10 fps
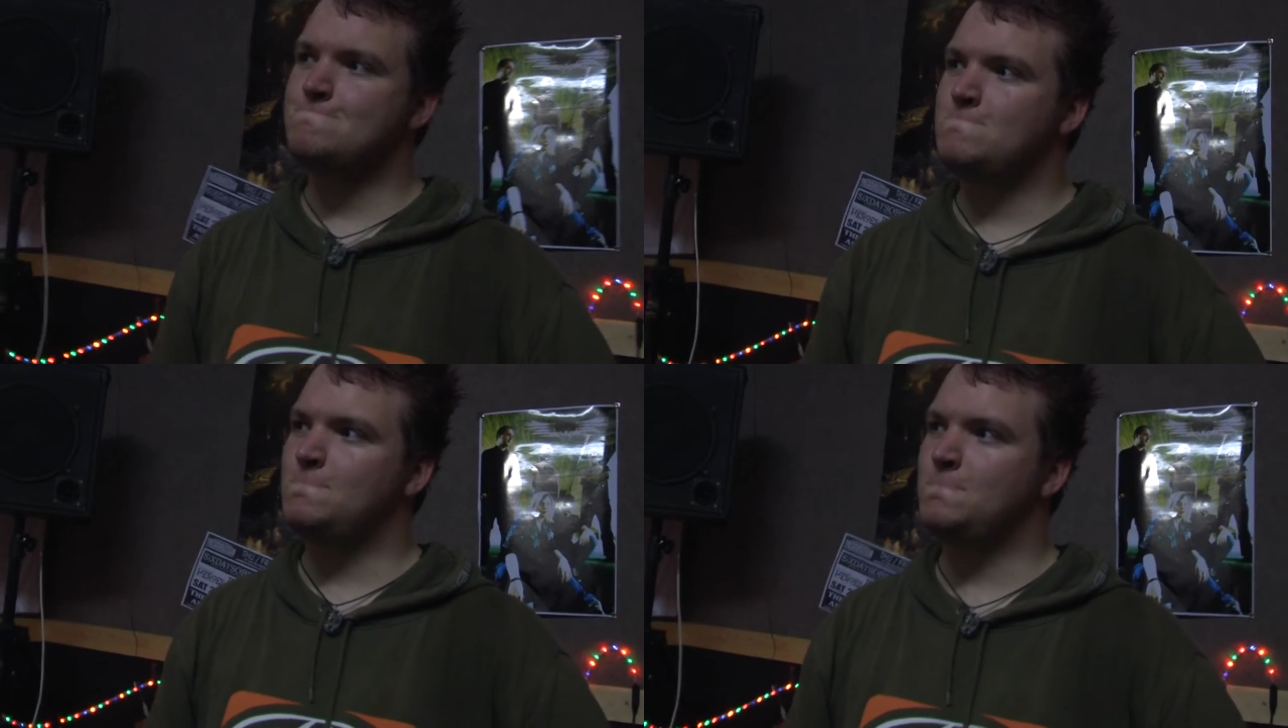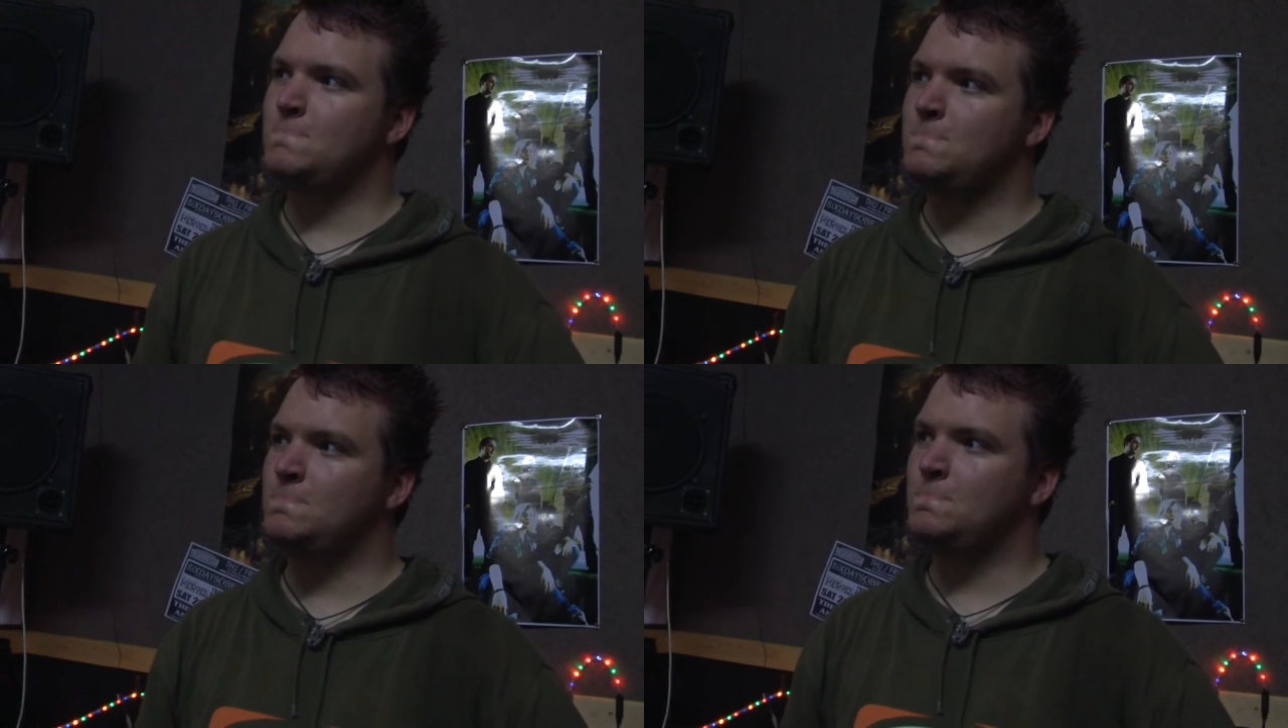I chop
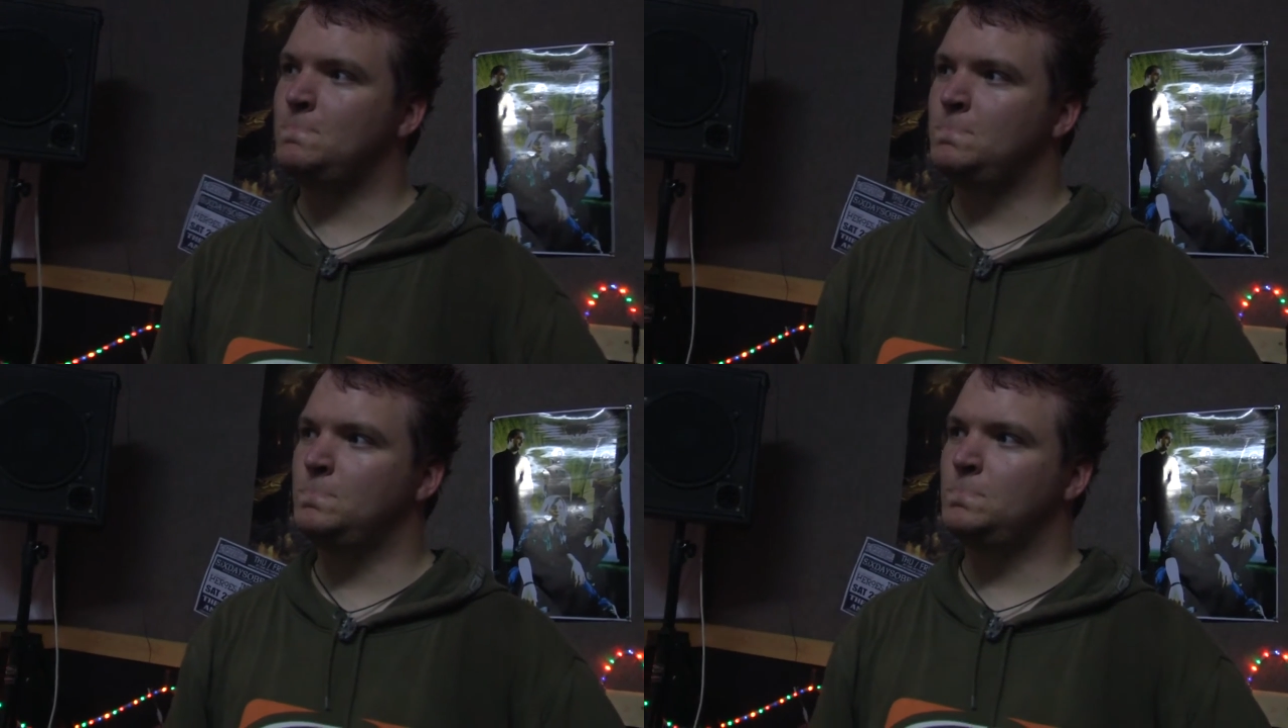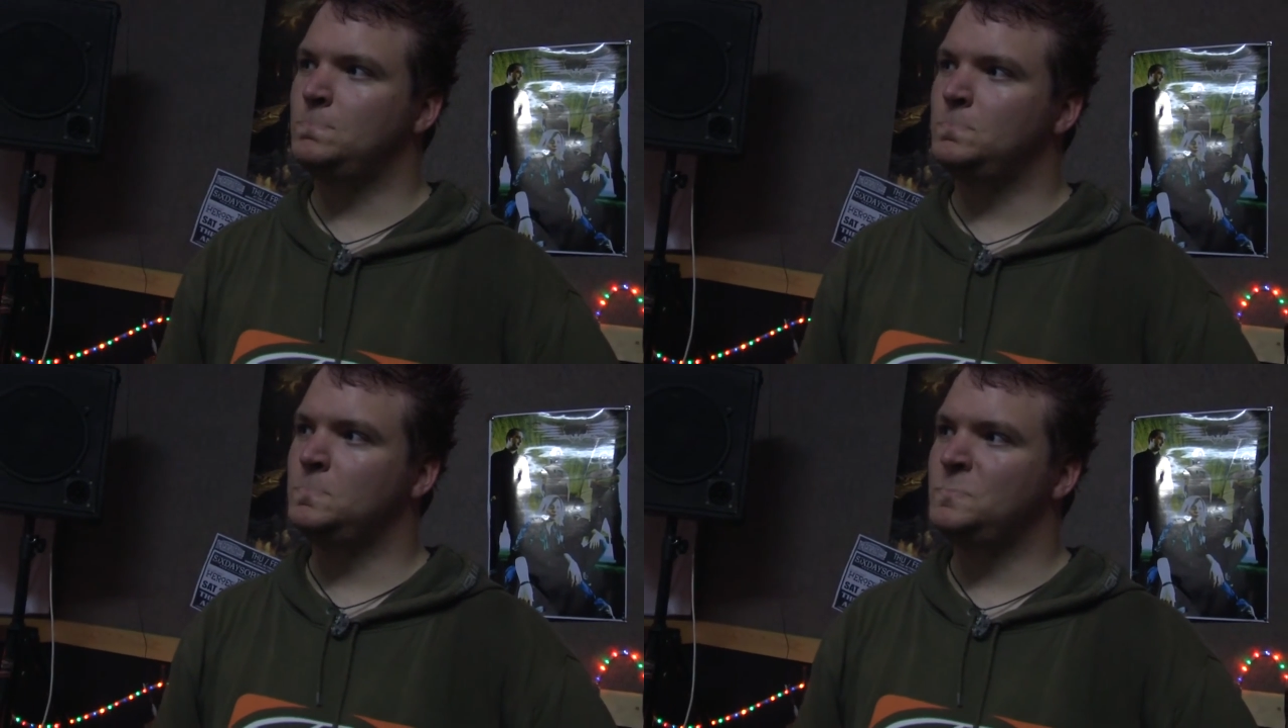them together,
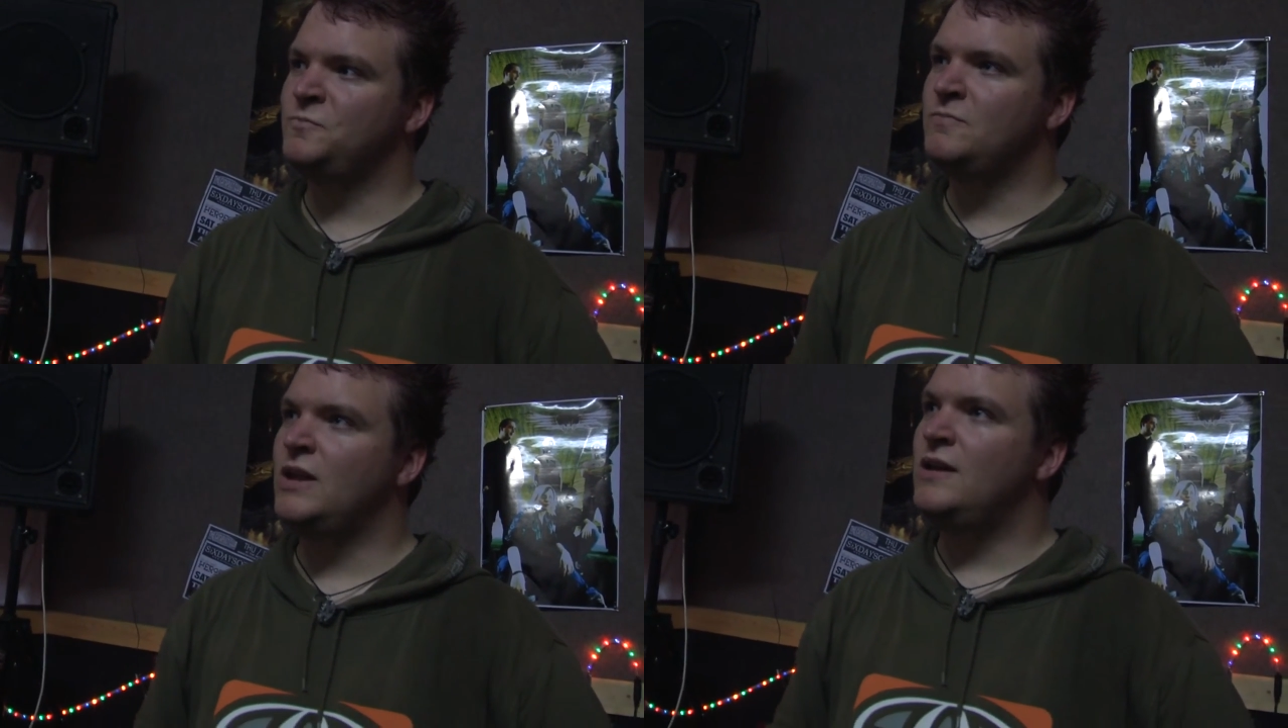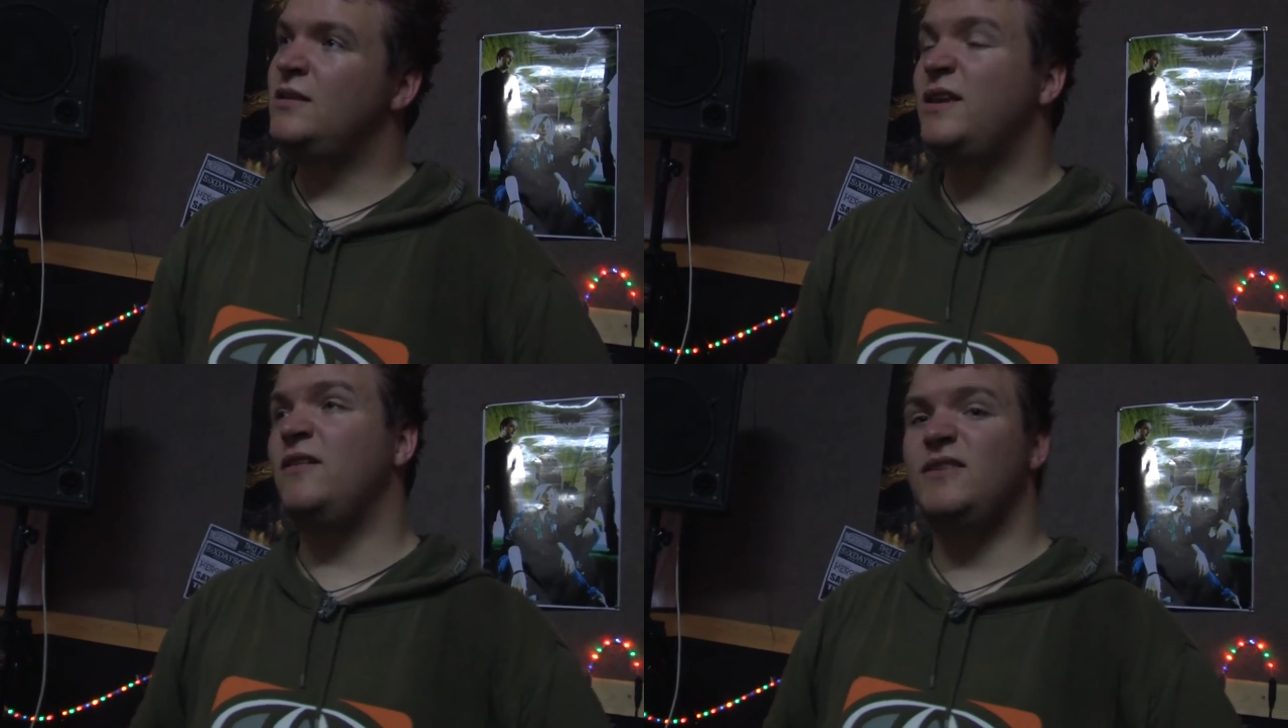but it's
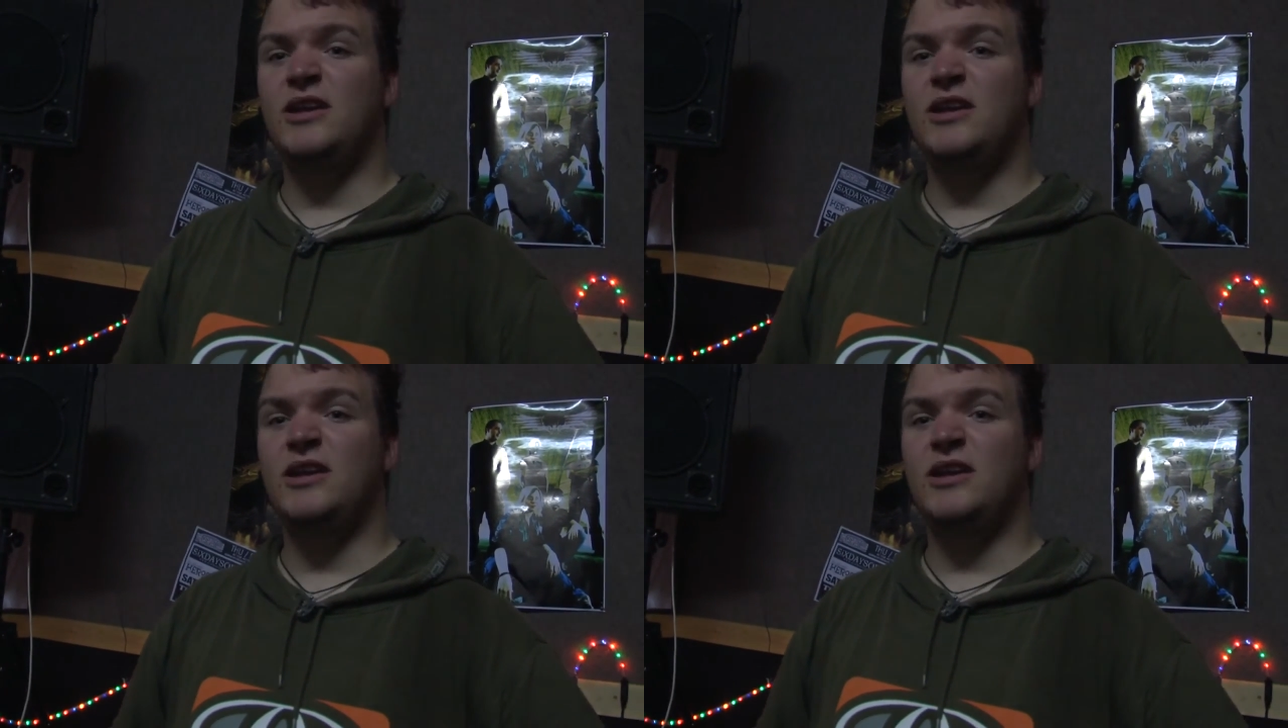getting you,